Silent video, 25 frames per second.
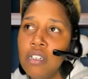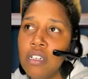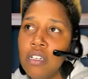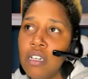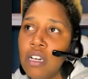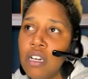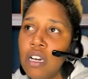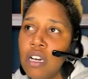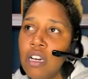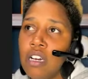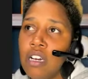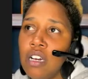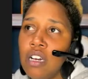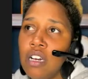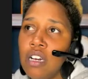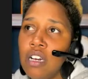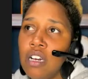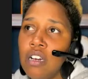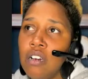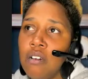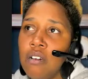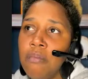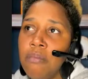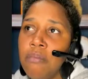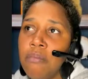
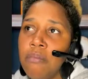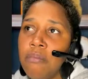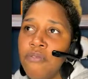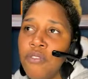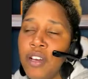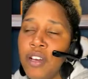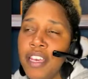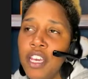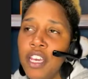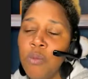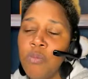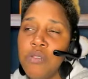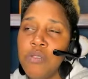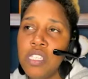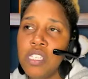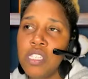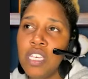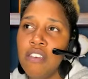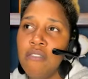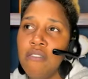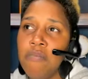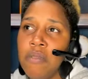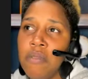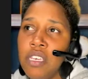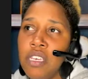for help save
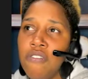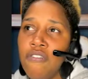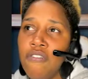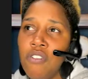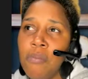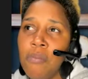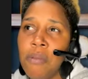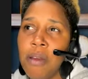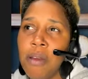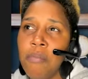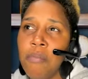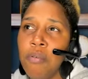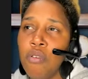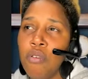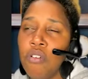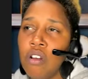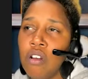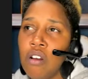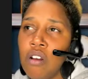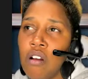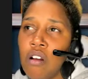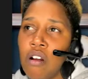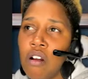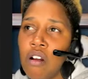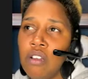me from my broken heart,